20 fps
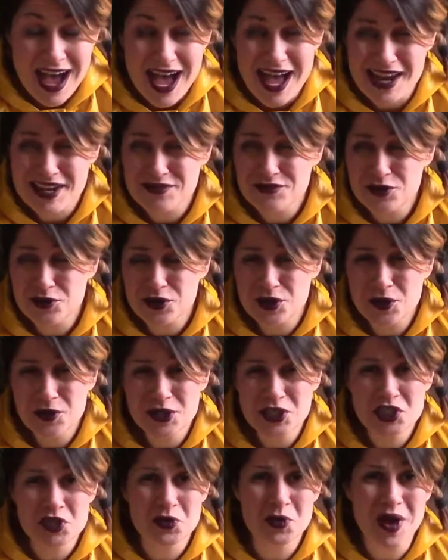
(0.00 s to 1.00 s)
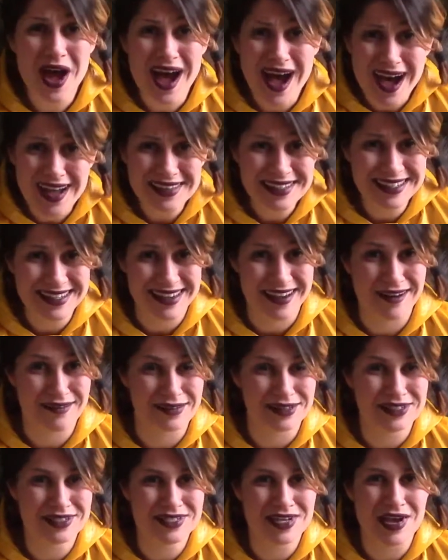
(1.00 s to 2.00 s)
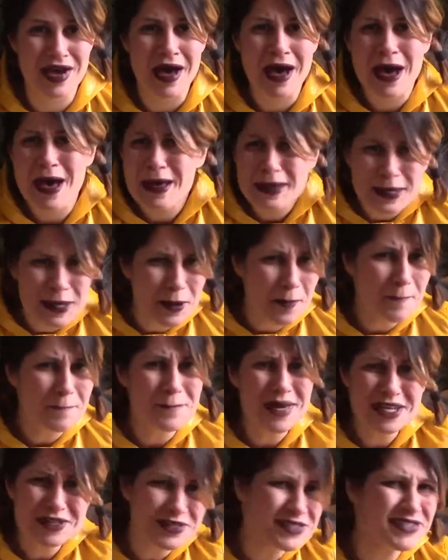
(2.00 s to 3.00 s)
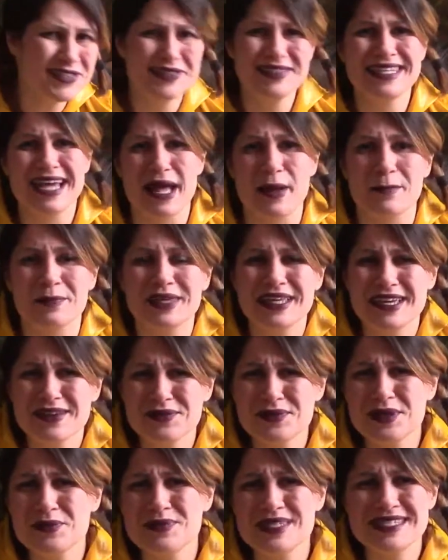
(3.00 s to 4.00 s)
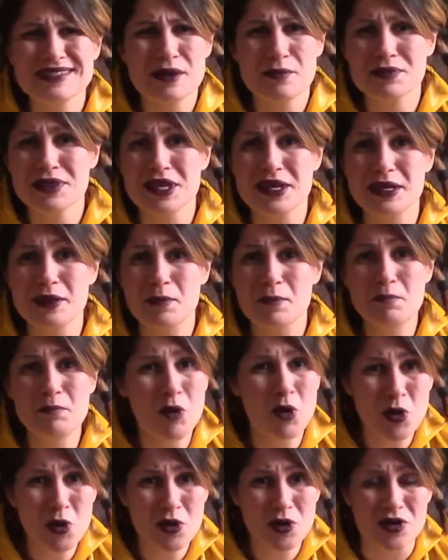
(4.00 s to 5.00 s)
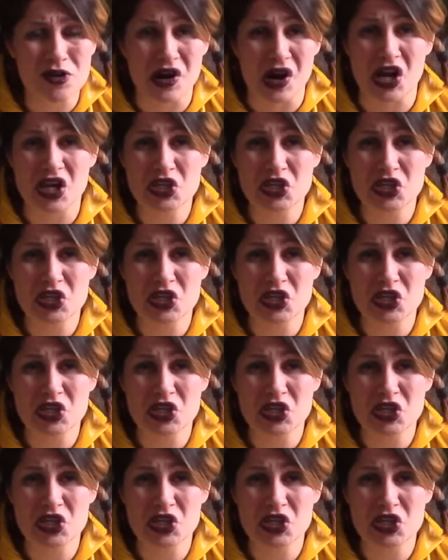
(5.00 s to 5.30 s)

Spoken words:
And if you're going to add a character, commit to them, give them something more.